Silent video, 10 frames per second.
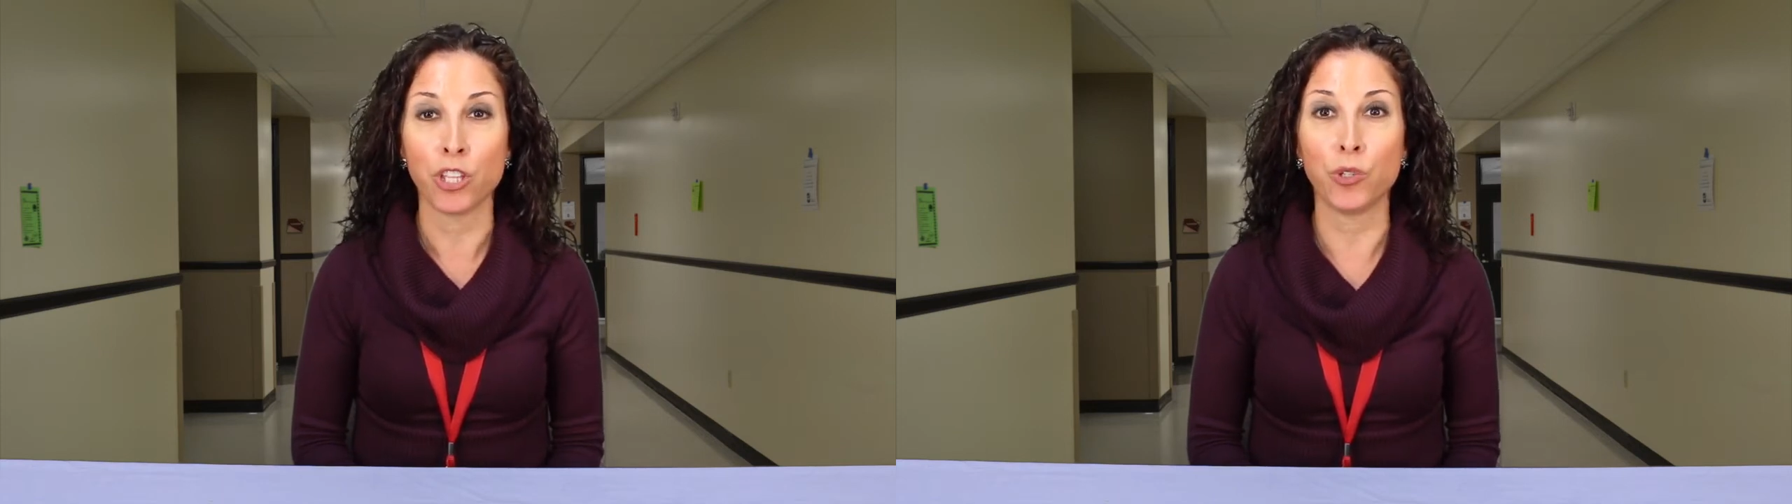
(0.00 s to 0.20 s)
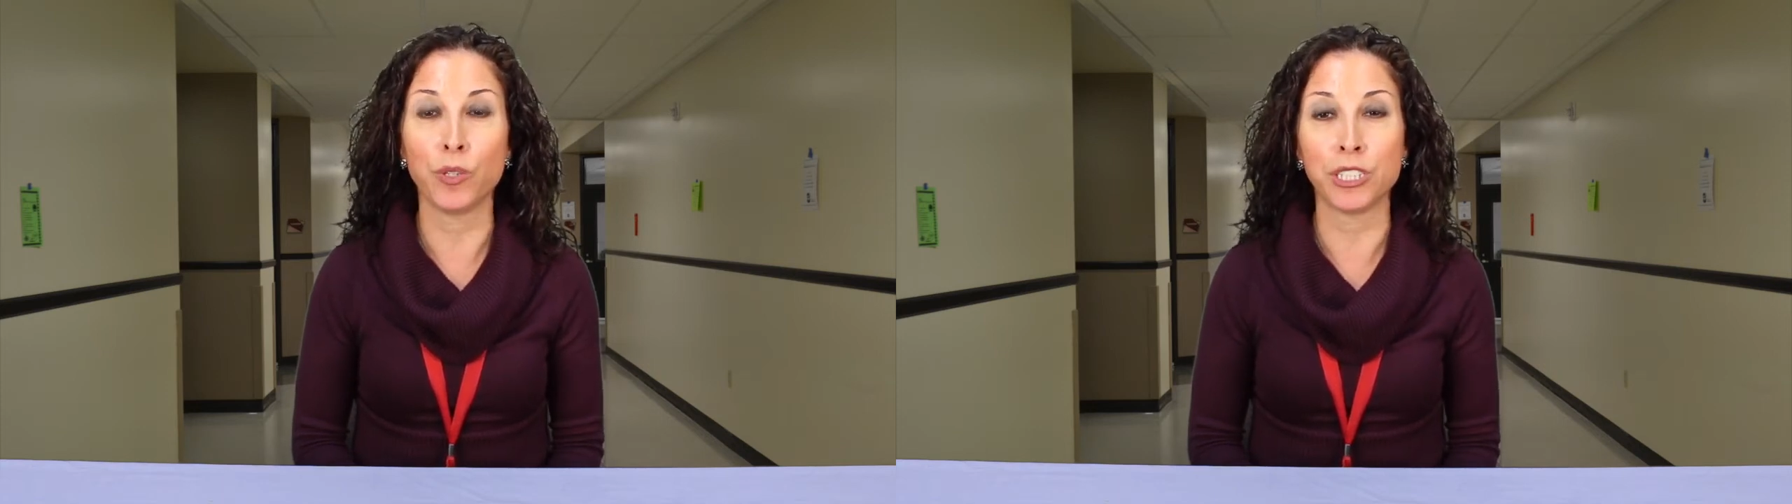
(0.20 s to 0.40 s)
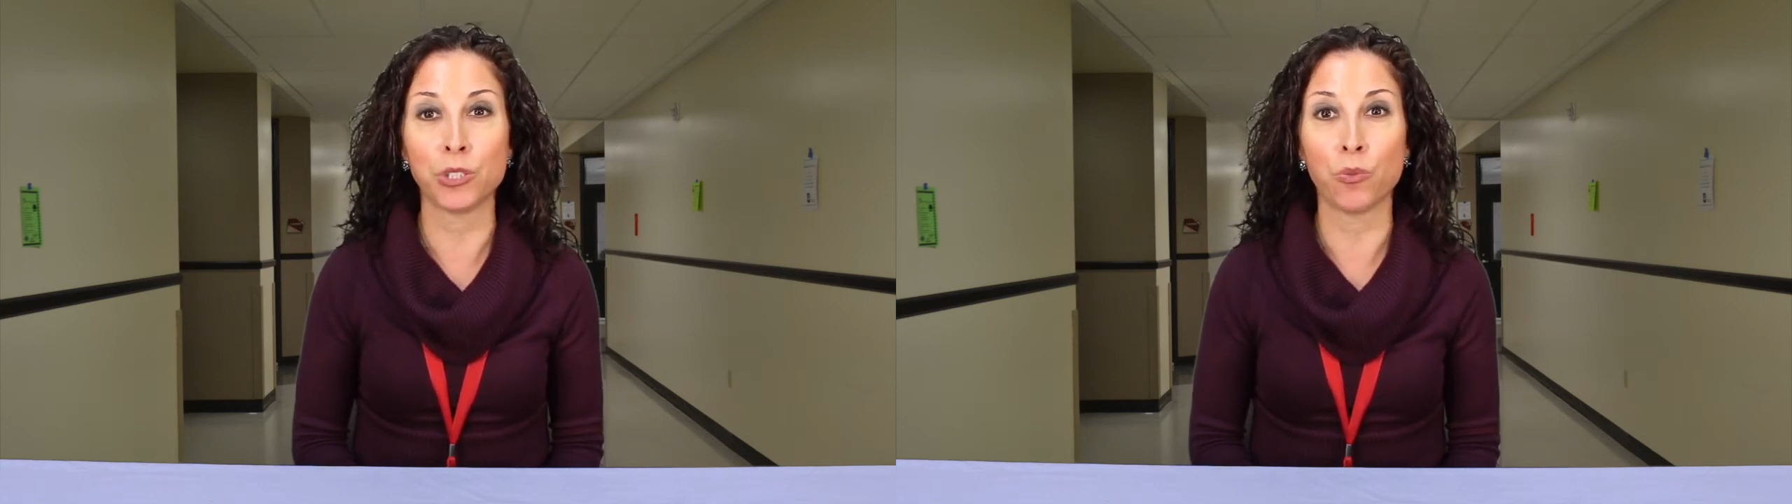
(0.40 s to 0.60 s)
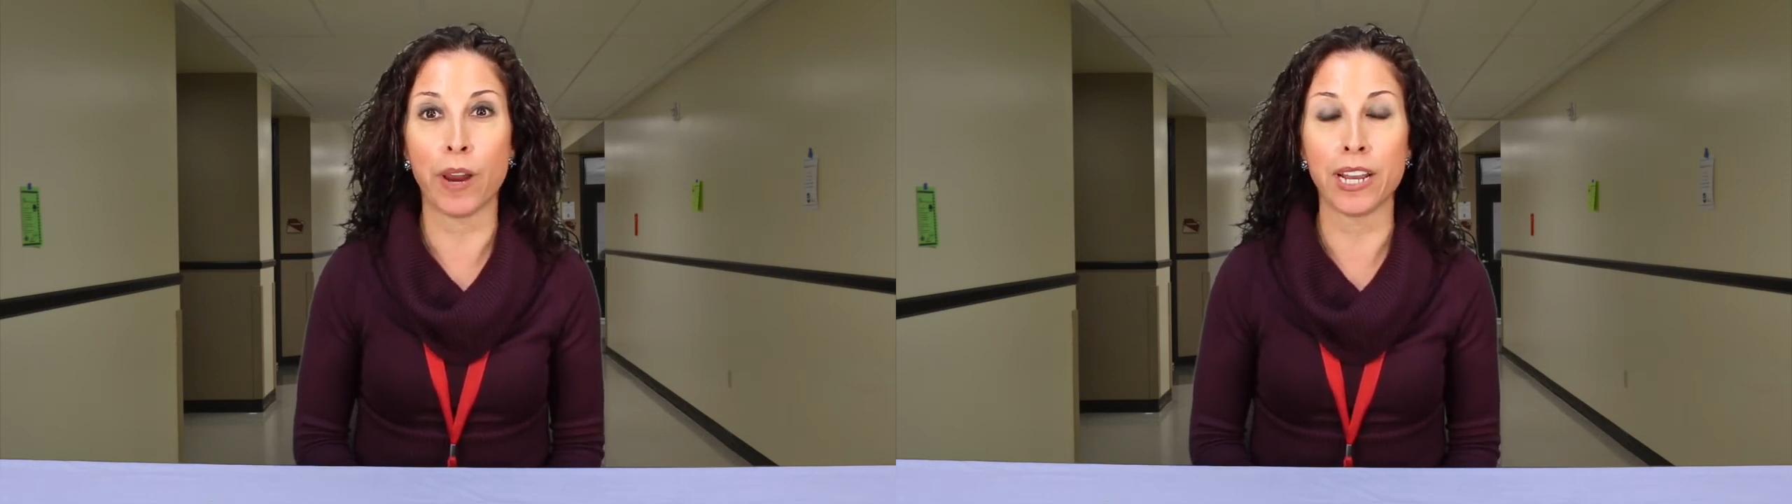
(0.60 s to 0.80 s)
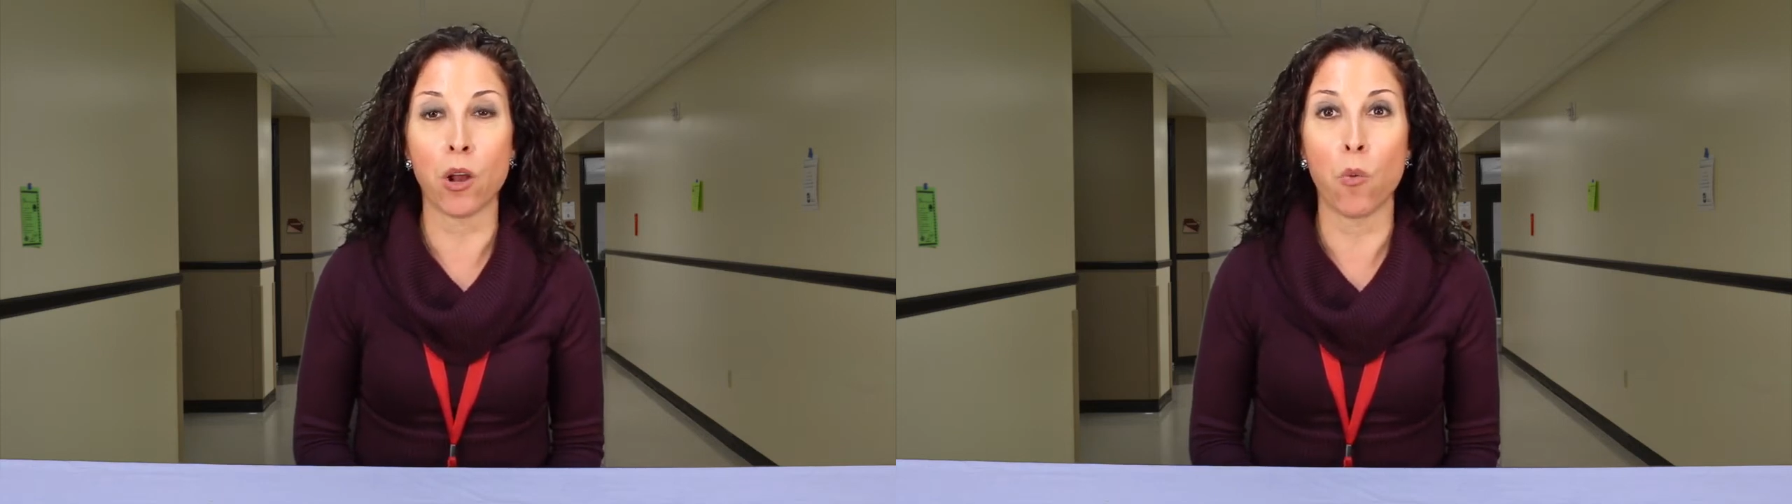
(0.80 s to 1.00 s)
you need to
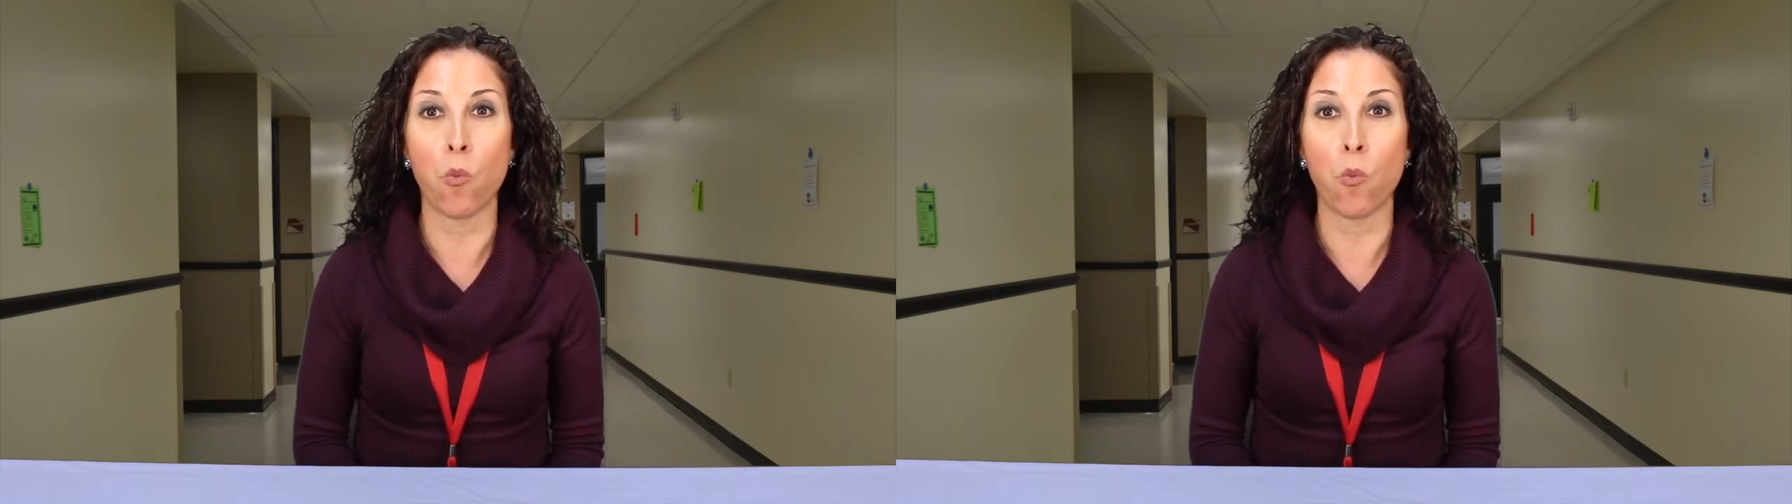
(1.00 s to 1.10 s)
write a